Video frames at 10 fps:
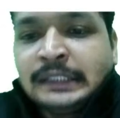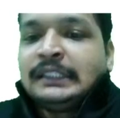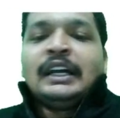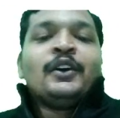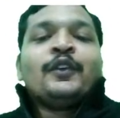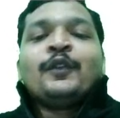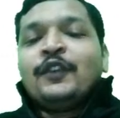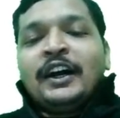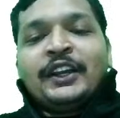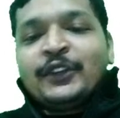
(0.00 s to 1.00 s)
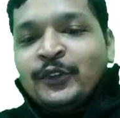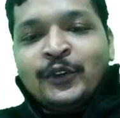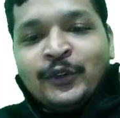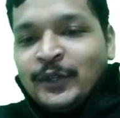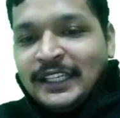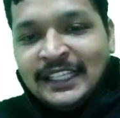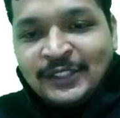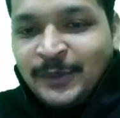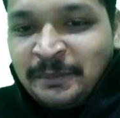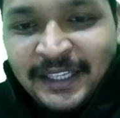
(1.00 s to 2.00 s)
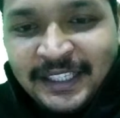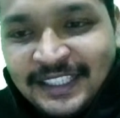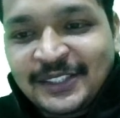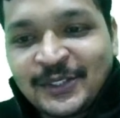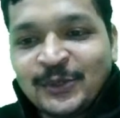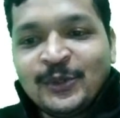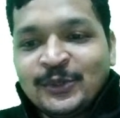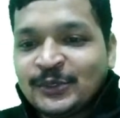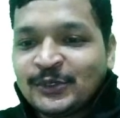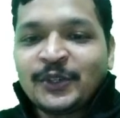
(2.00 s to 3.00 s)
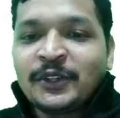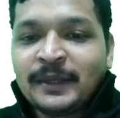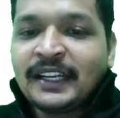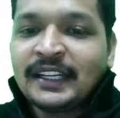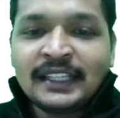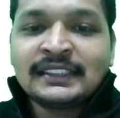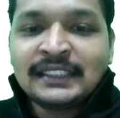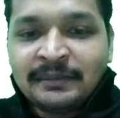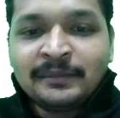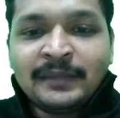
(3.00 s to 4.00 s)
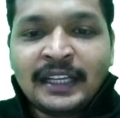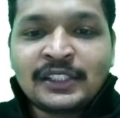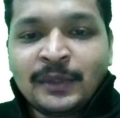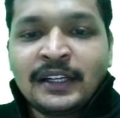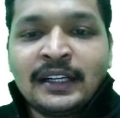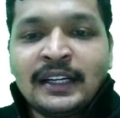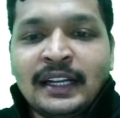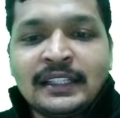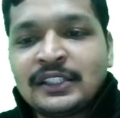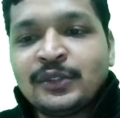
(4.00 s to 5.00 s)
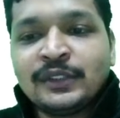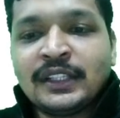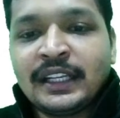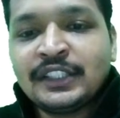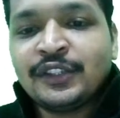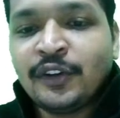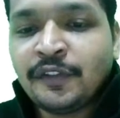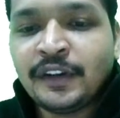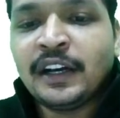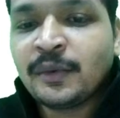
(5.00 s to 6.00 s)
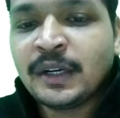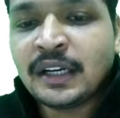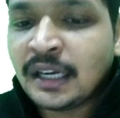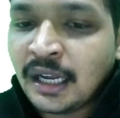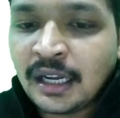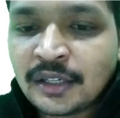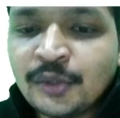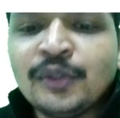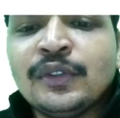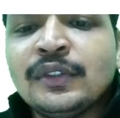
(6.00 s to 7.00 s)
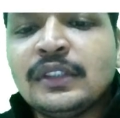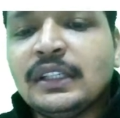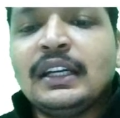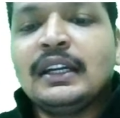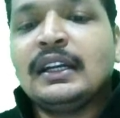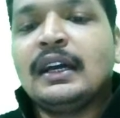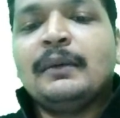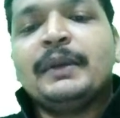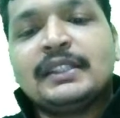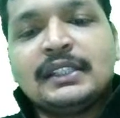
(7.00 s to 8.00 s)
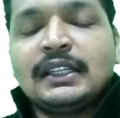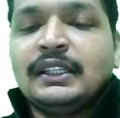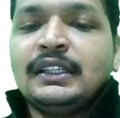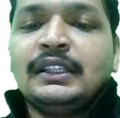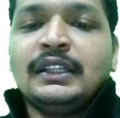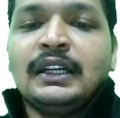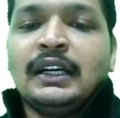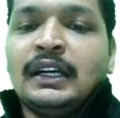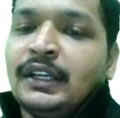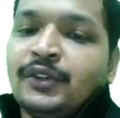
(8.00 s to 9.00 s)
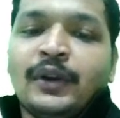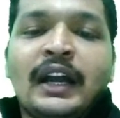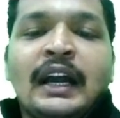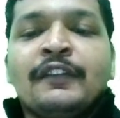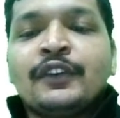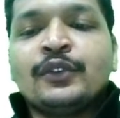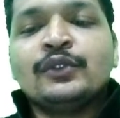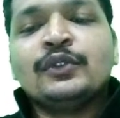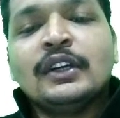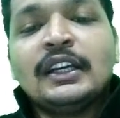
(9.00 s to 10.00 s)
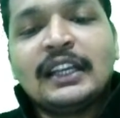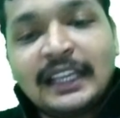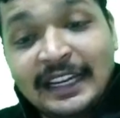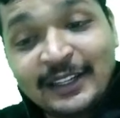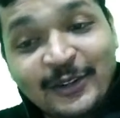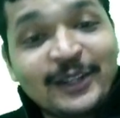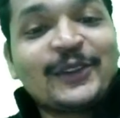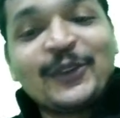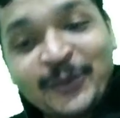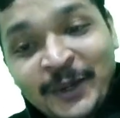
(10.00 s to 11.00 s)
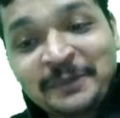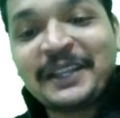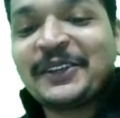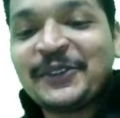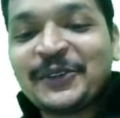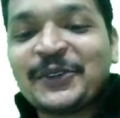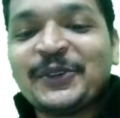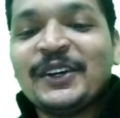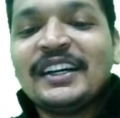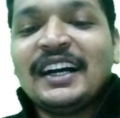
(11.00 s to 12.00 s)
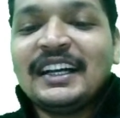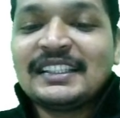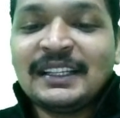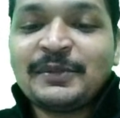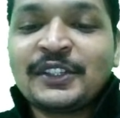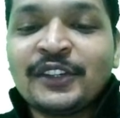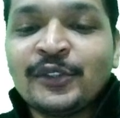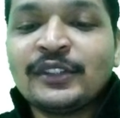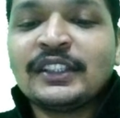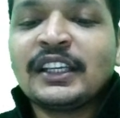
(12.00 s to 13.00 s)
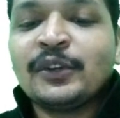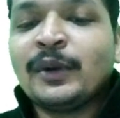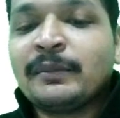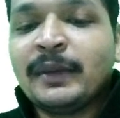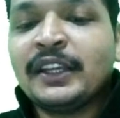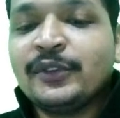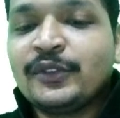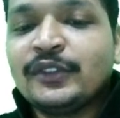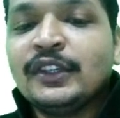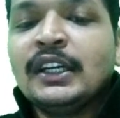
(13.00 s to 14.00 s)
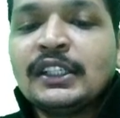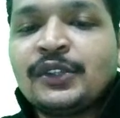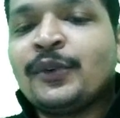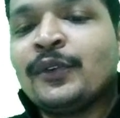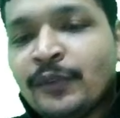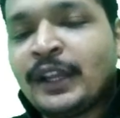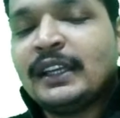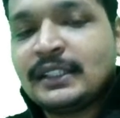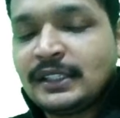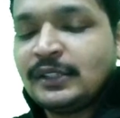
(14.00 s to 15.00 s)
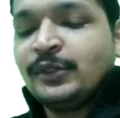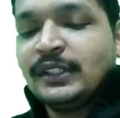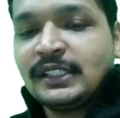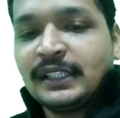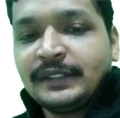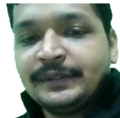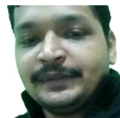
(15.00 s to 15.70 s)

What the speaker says: Now you know ES1 by ES2, so you'll be getting some S1 and S2 in the ratio of R1 and R2, and basically have to calculate Q1 by Q2 and substitute the Q1 by Q2. So okay, let's do this thing.